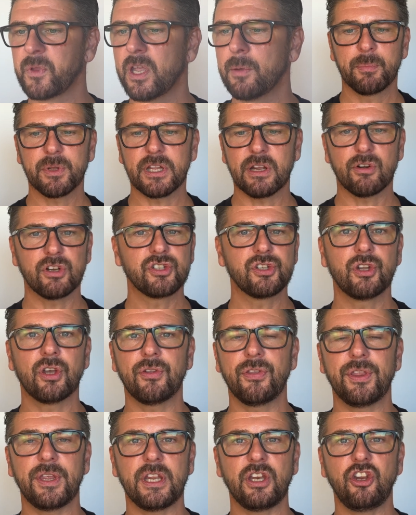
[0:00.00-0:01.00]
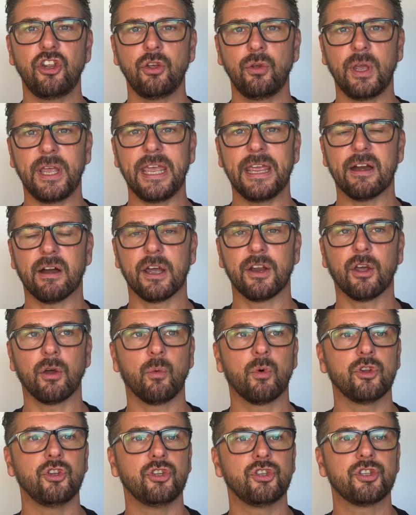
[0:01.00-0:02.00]
But there is nothing new here. I don't
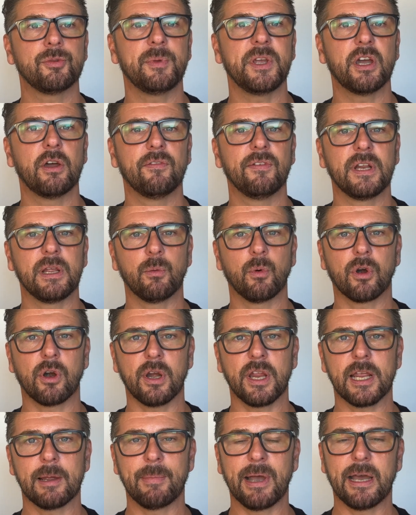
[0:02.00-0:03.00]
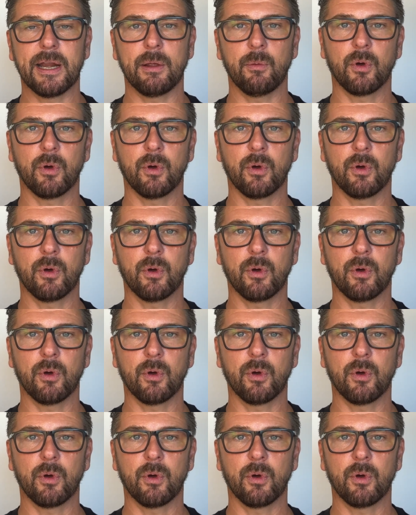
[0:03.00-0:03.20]
want you to be overly worrying about it.